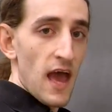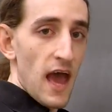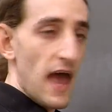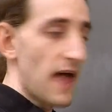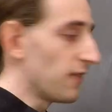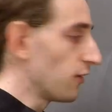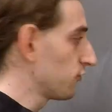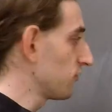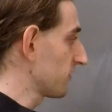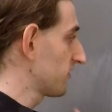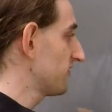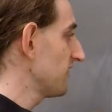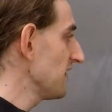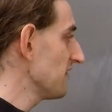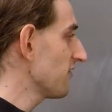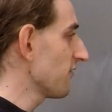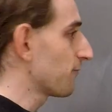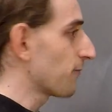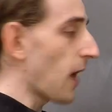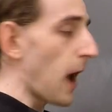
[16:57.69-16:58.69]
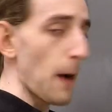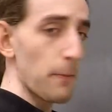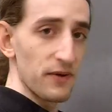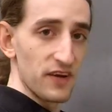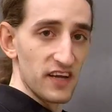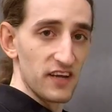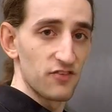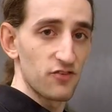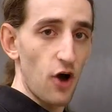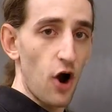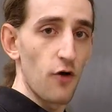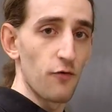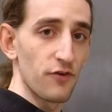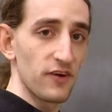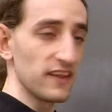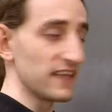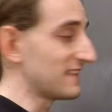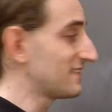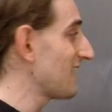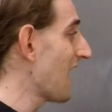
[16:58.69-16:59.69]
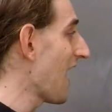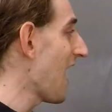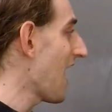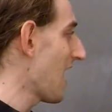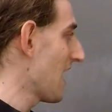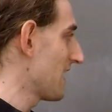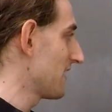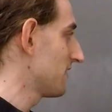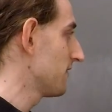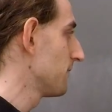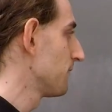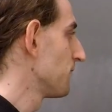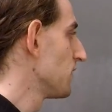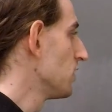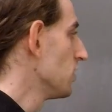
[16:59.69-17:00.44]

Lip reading: And those extensive properties are really tied